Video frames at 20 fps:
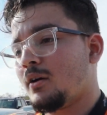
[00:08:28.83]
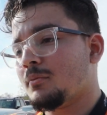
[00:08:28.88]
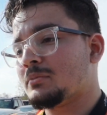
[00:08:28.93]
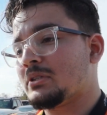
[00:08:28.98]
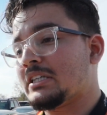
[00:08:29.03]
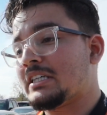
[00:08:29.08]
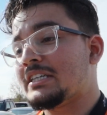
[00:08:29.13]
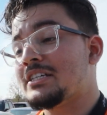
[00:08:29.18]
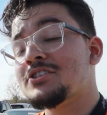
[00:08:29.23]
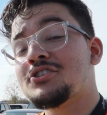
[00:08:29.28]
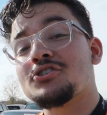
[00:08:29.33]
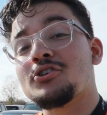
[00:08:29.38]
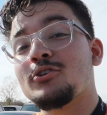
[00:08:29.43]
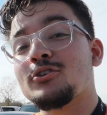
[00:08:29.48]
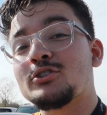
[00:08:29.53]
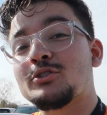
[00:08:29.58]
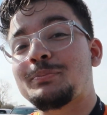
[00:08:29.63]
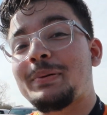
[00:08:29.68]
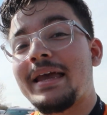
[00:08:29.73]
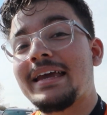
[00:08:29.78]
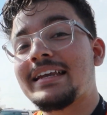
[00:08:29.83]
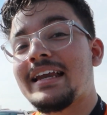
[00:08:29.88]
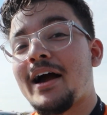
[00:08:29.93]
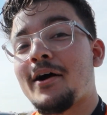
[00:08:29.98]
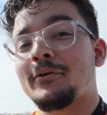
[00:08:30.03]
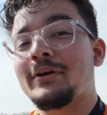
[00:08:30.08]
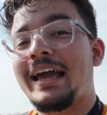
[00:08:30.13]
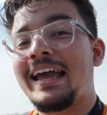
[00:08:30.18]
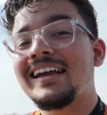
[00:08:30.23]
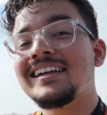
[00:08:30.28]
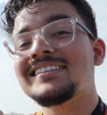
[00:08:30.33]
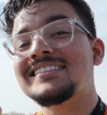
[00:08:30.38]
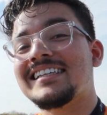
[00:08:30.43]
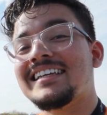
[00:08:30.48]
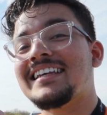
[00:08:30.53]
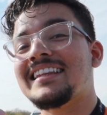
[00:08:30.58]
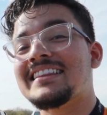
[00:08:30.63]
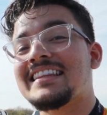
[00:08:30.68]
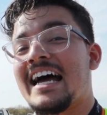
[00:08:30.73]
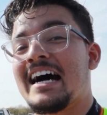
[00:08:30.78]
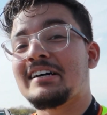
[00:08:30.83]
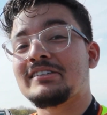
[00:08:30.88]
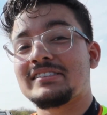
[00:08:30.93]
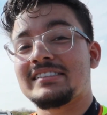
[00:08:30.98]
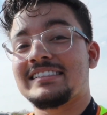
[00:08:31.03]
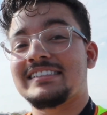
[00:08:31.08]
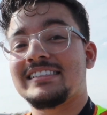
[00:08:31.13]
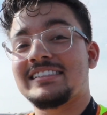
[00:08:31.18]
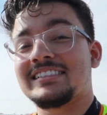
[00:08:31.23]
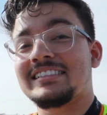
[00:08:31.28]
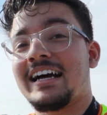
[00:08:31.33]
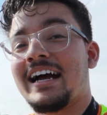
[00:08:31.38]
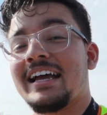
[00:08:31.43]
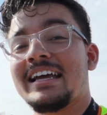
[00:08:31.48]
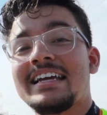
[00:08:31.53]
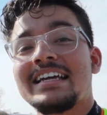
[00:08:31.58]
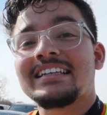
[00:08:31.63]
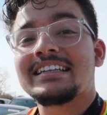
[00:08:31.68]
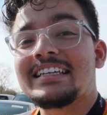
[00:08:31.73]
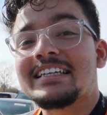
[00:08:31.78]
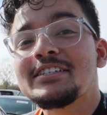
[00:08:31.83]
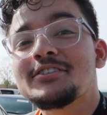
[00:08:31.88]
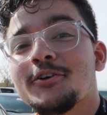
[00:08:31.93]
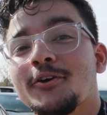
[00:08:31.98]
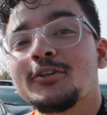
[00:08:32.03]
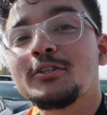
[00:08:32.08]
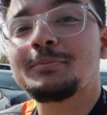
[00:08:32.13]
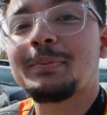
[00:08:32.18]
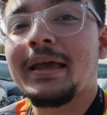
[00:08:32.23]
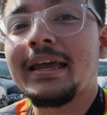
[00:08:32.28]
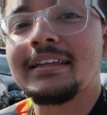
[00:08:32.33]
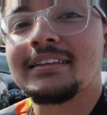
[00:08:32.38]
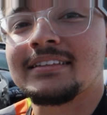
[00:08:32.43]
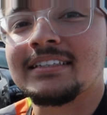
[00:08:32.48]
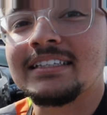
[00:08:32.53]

The insurance paid out $18,000 to this guy. The insurance paid